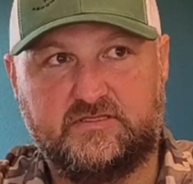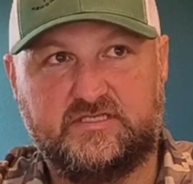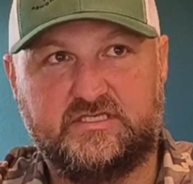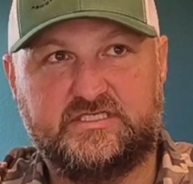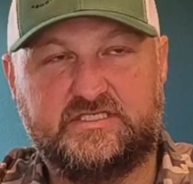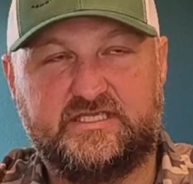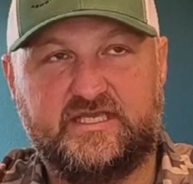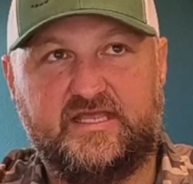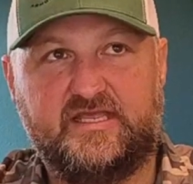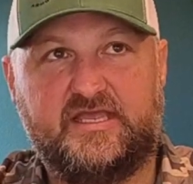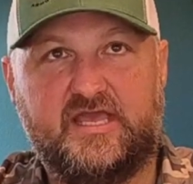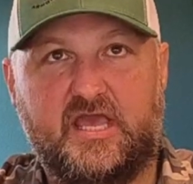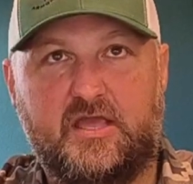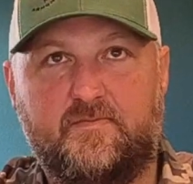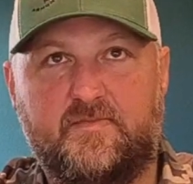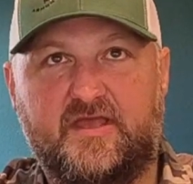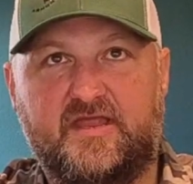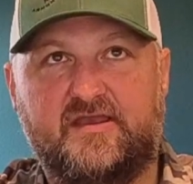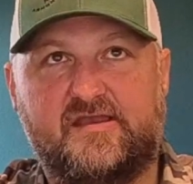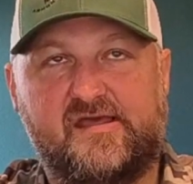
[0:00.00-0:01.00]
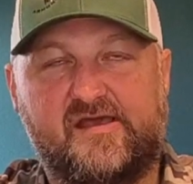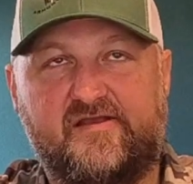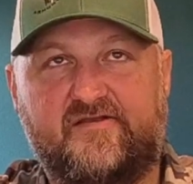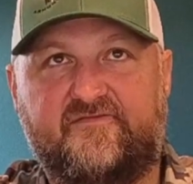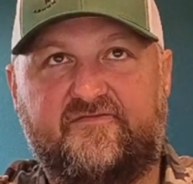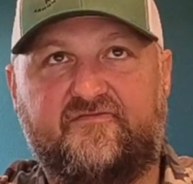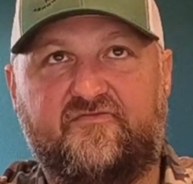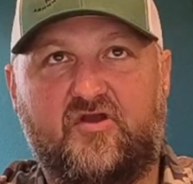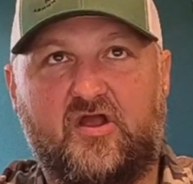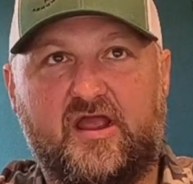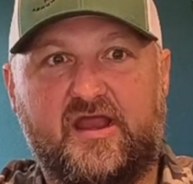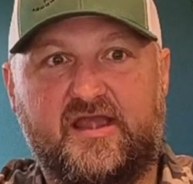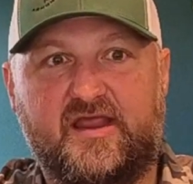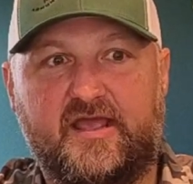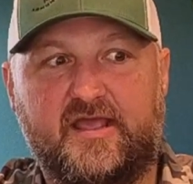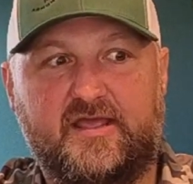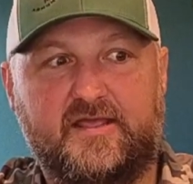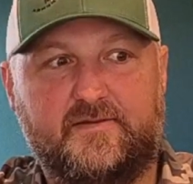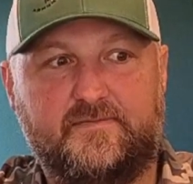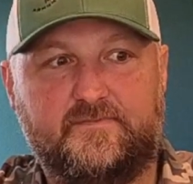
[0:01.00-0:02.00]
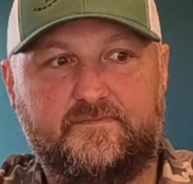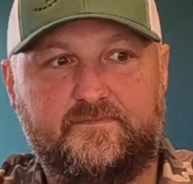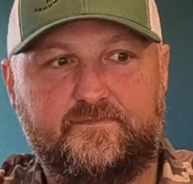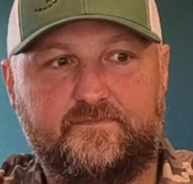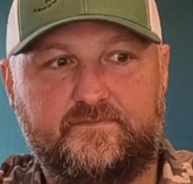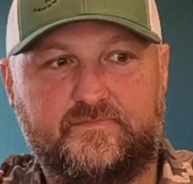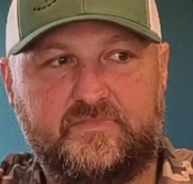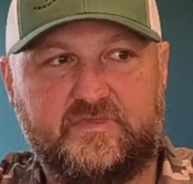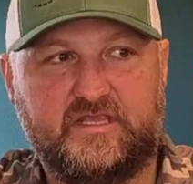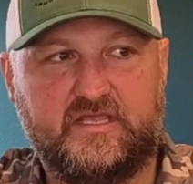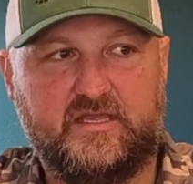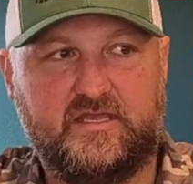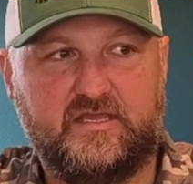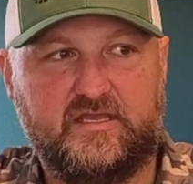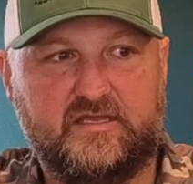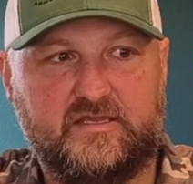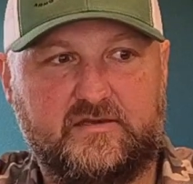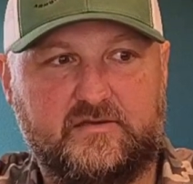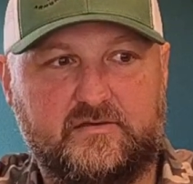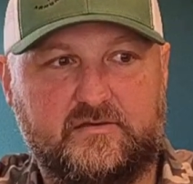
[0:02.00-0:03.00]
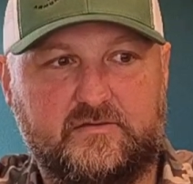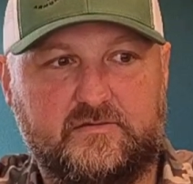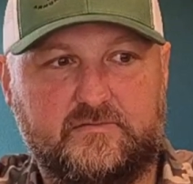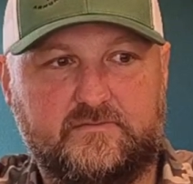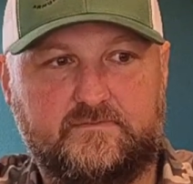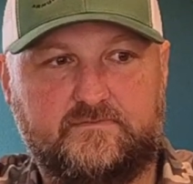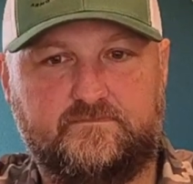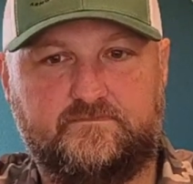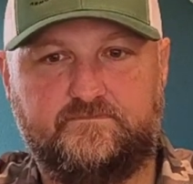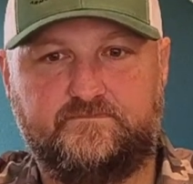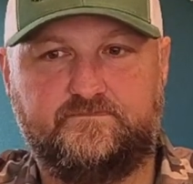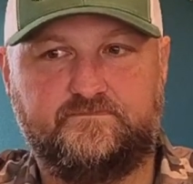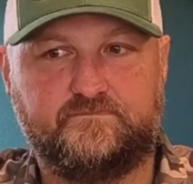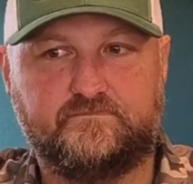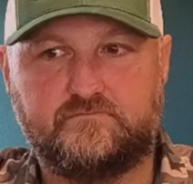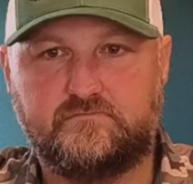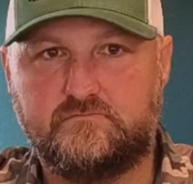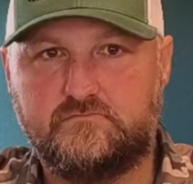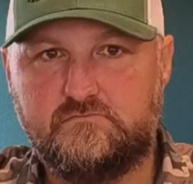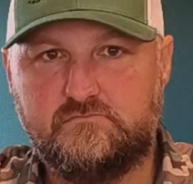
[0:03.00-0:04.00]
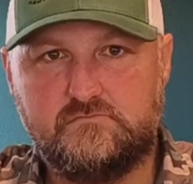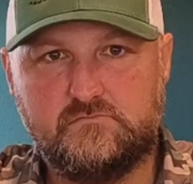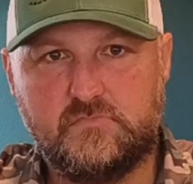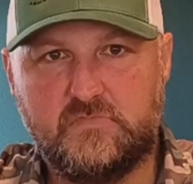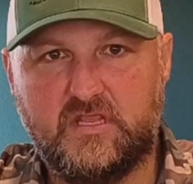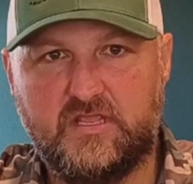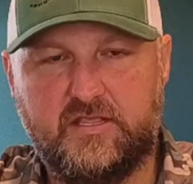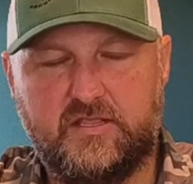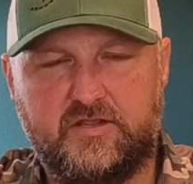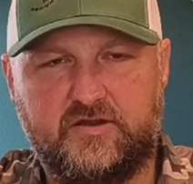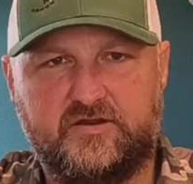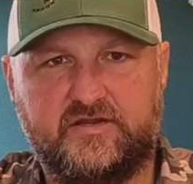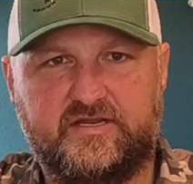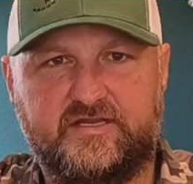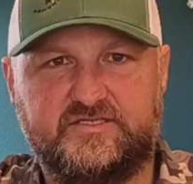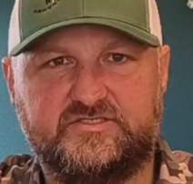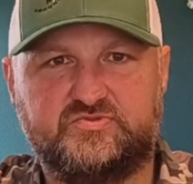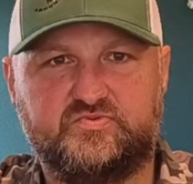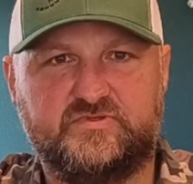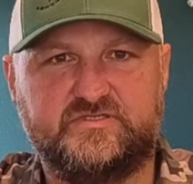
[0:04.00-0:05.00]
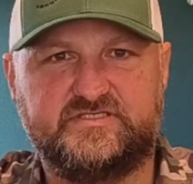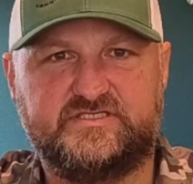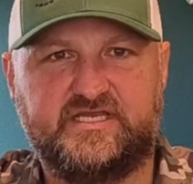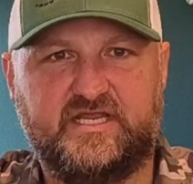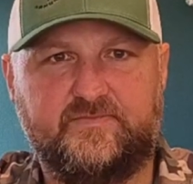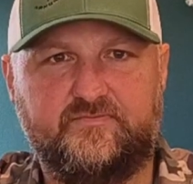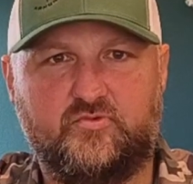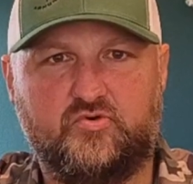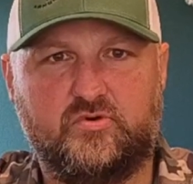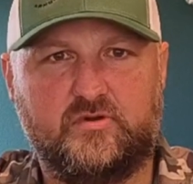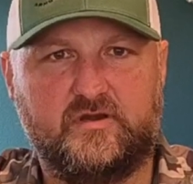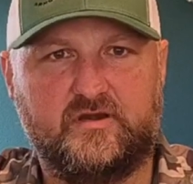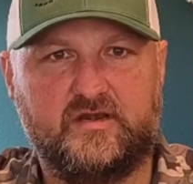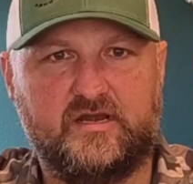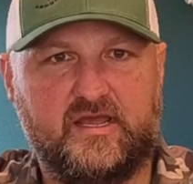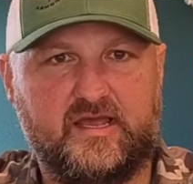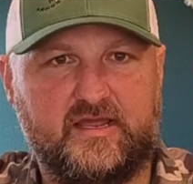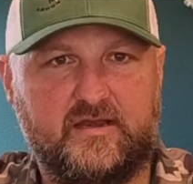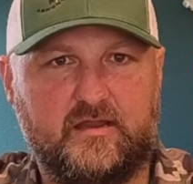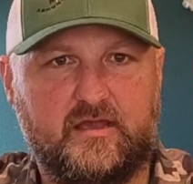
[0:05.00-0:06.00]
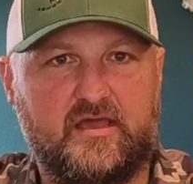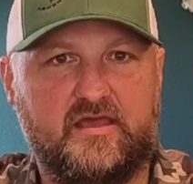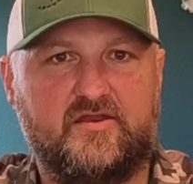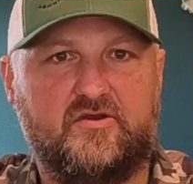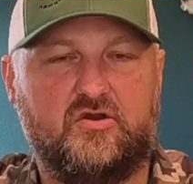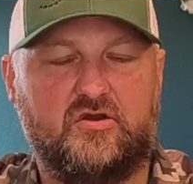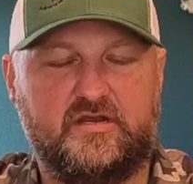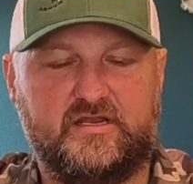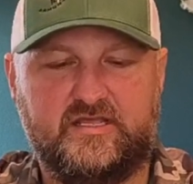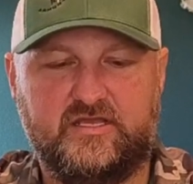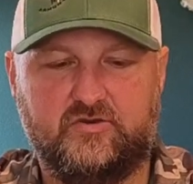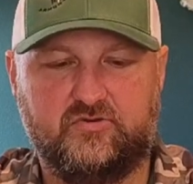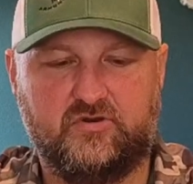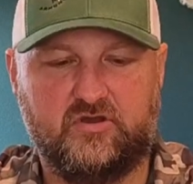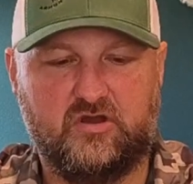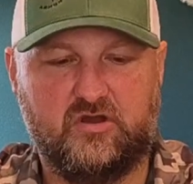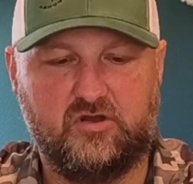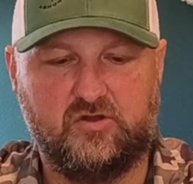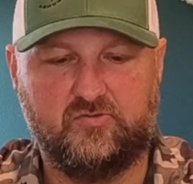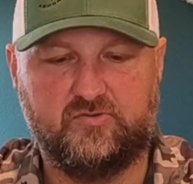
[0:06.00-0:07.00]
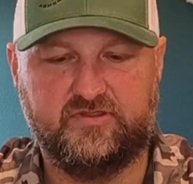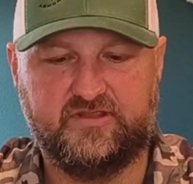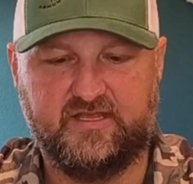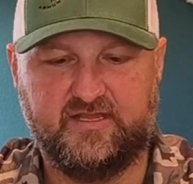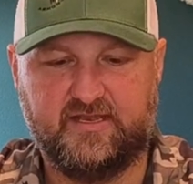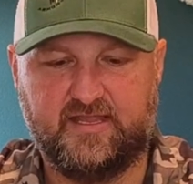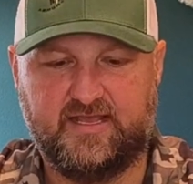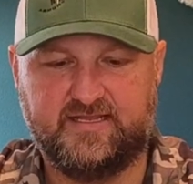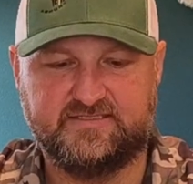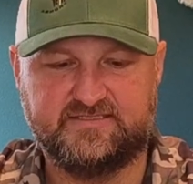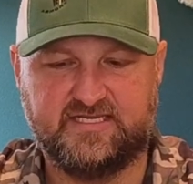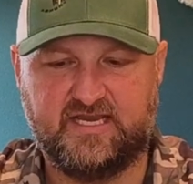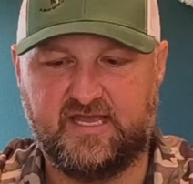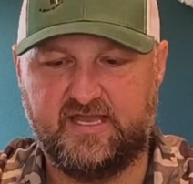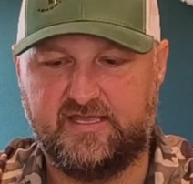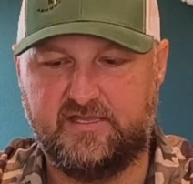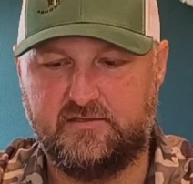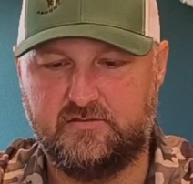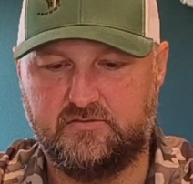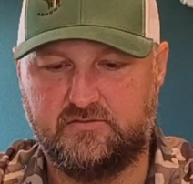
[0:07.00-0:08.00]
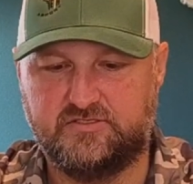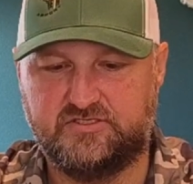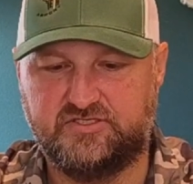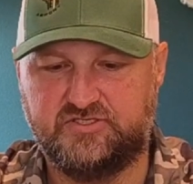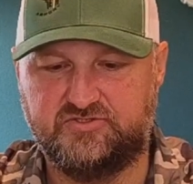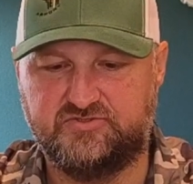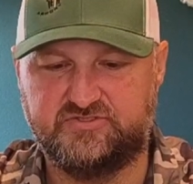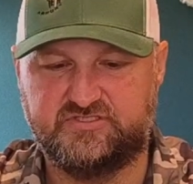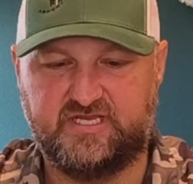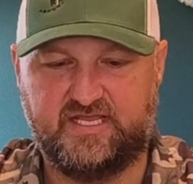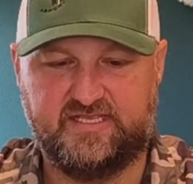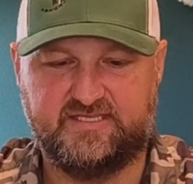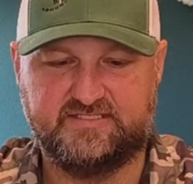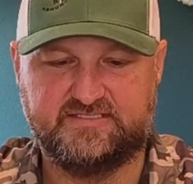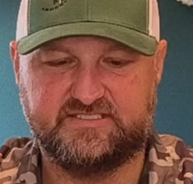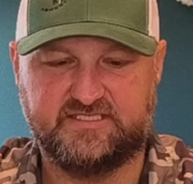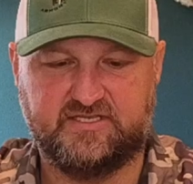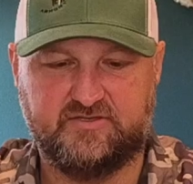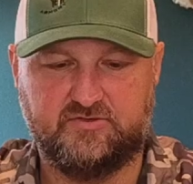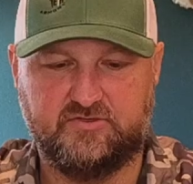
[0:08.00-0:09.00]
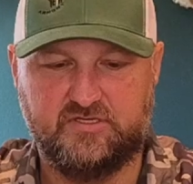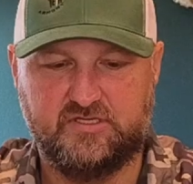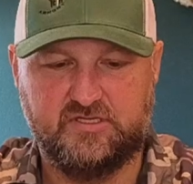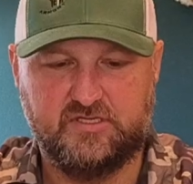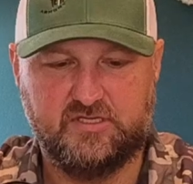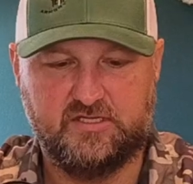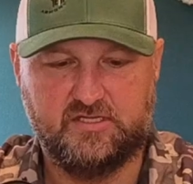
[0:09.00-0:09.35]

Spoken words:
This thing came in last Friday, and here it is Wednesday morning. I had already killed a hog with it last night on Tuesday. So,